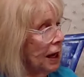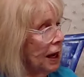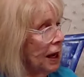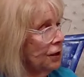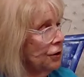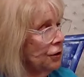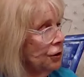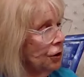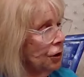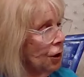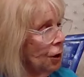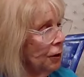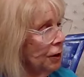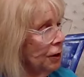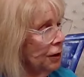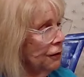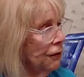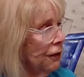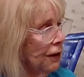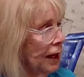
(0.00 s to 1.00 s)
And you're
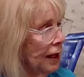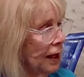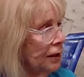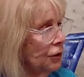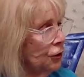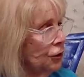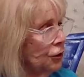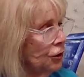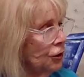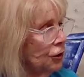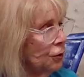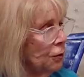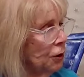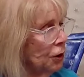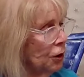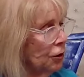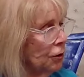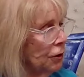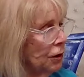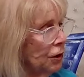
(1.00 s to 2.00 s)
going to find, since
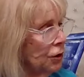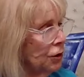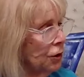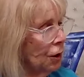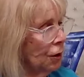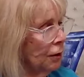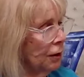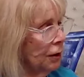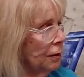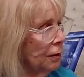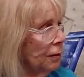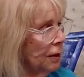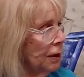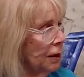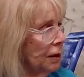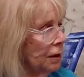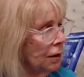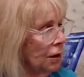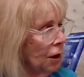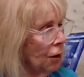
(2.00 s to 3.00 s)
Mercury's going to
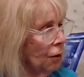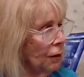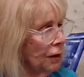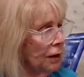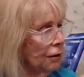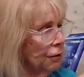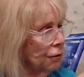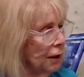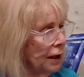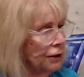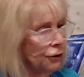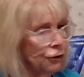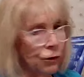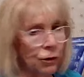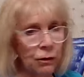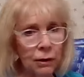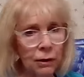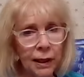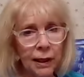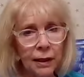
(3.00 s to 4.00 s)
be going
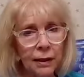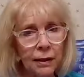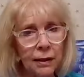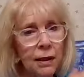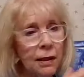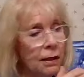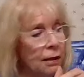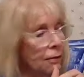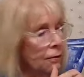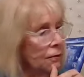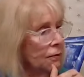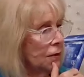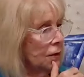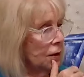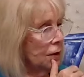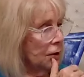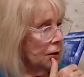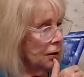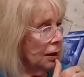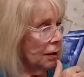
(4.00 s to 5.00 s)
retrograde,
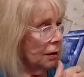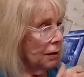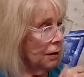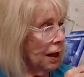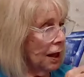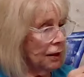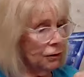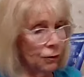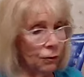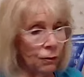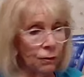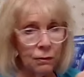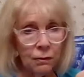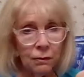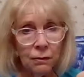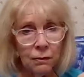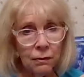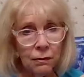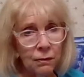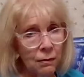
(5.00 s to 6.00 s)
you know, that
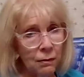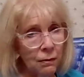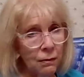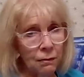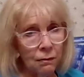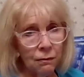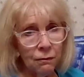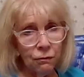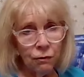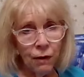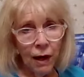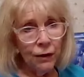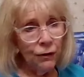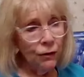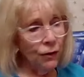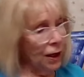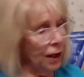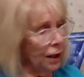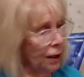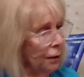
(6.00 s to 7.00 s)

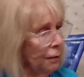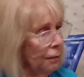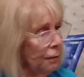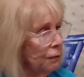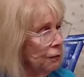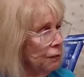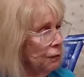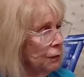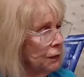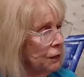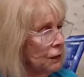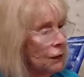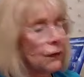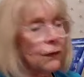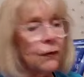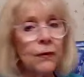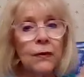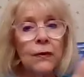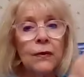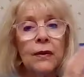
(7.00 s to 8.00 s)
right there,
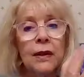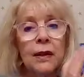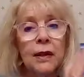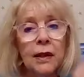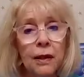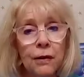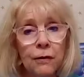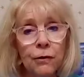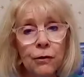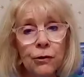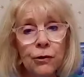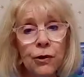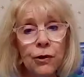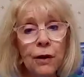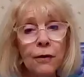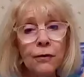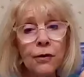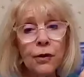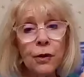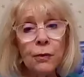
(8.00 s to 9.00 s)
give
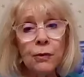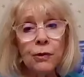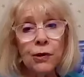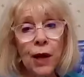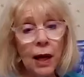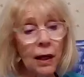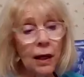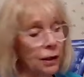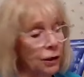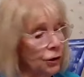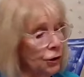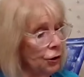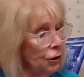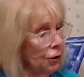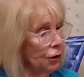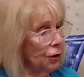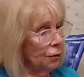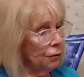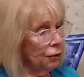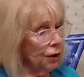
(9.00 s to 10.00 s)
yourself some
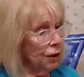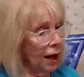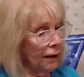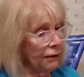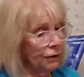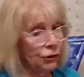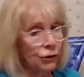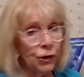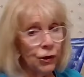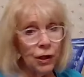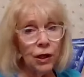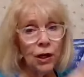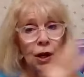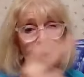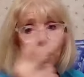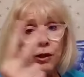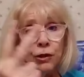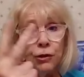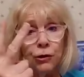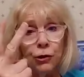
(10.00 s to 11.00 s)
solitude and privacy.
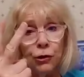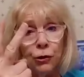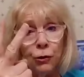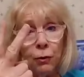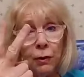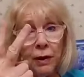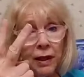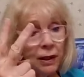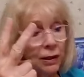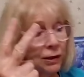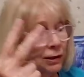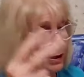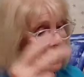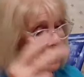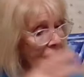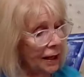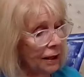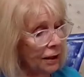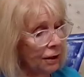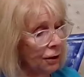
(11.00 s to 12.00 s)
2 weeks
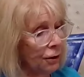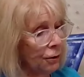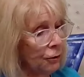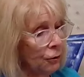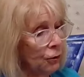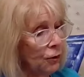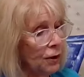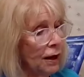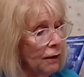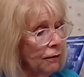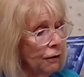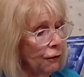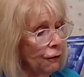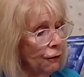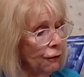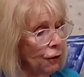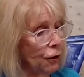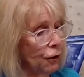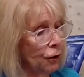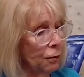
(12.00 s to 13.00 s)
later, we have
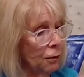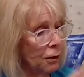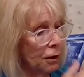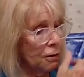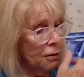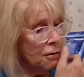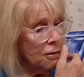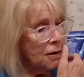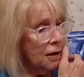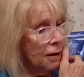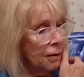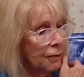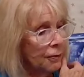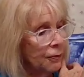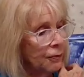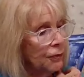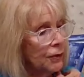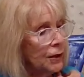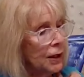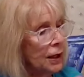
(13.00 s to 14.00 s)
a full moon
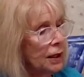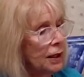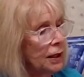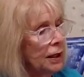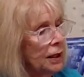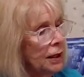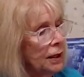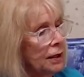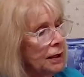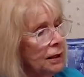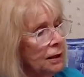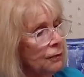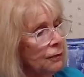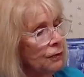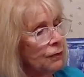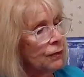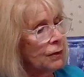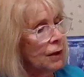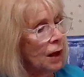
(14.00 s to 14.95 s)
in